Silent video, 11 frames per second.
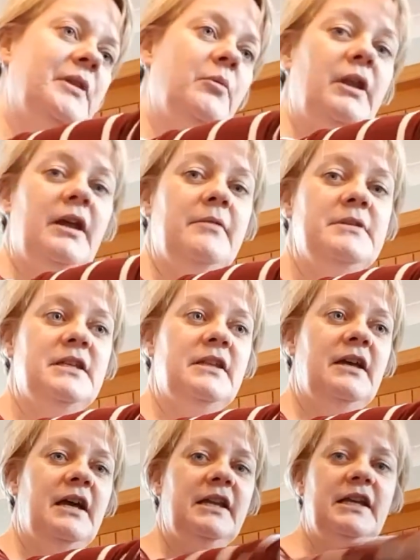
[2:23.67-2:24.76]
when I was at
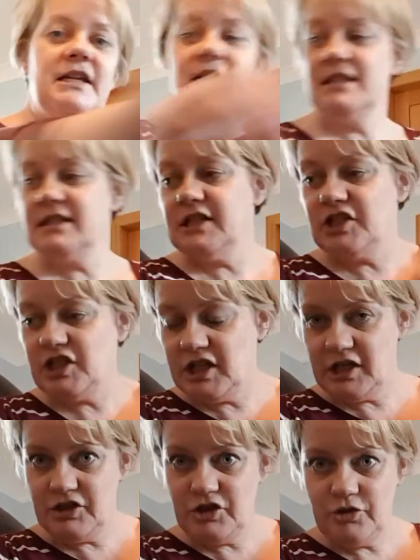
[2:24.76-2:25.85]
the Harrogate
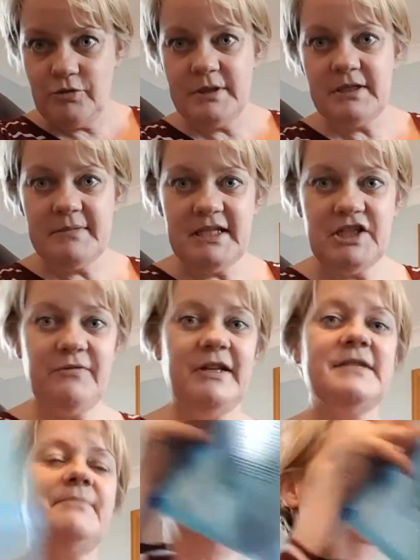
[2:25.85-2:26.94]
stitching show with some stitch
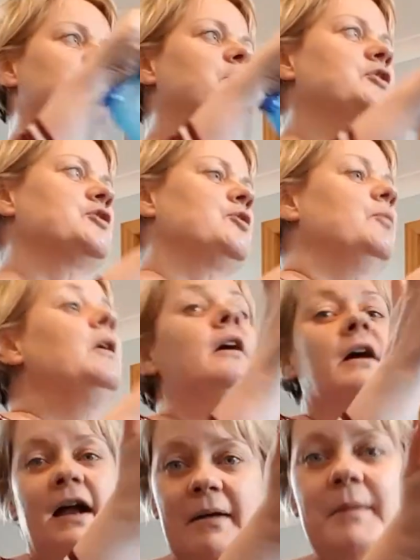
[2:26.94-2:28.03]
friends a few years ago.
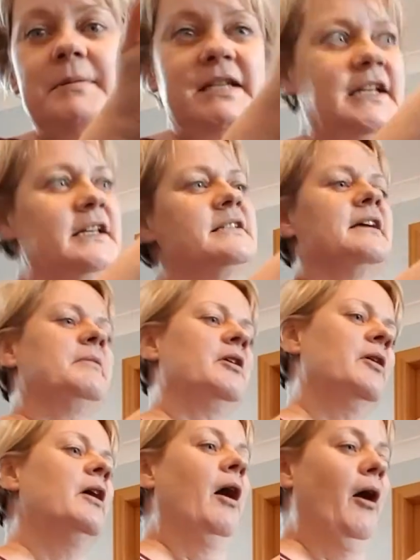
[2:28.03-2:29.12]
I remember seeing it at the time,
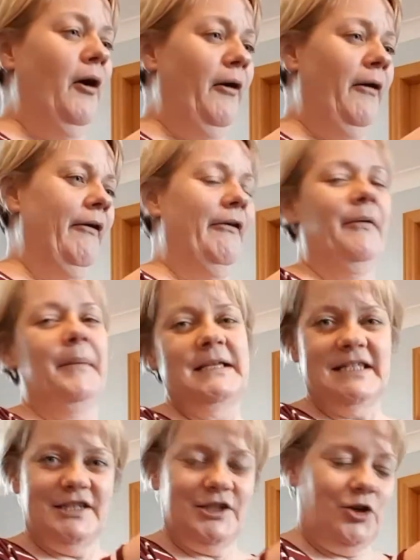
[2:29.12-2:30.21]
like, oh, my
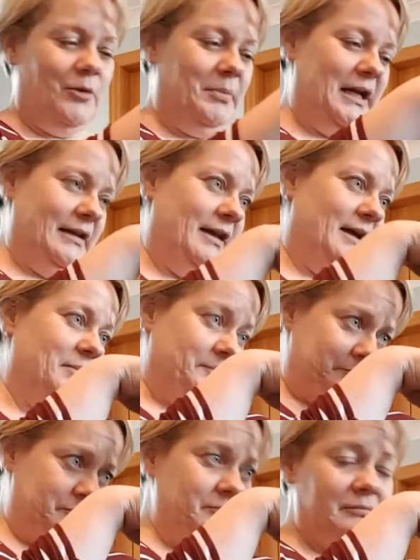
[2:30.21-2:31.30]
sister's got a black lab.
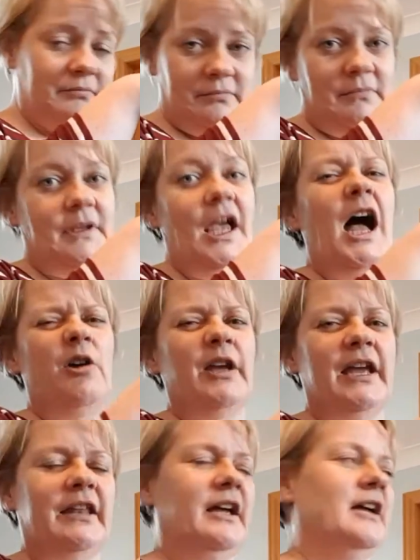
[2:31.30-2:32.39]
I'll
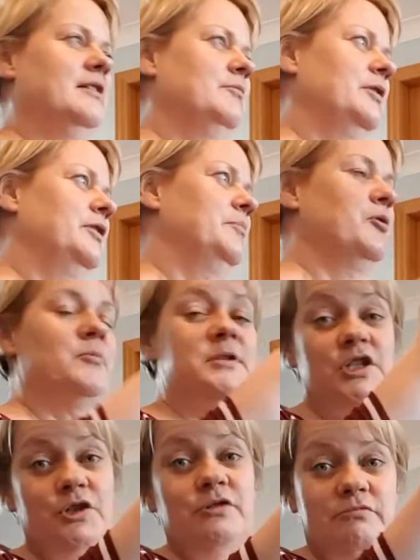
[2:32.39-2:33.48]
get that with the promise of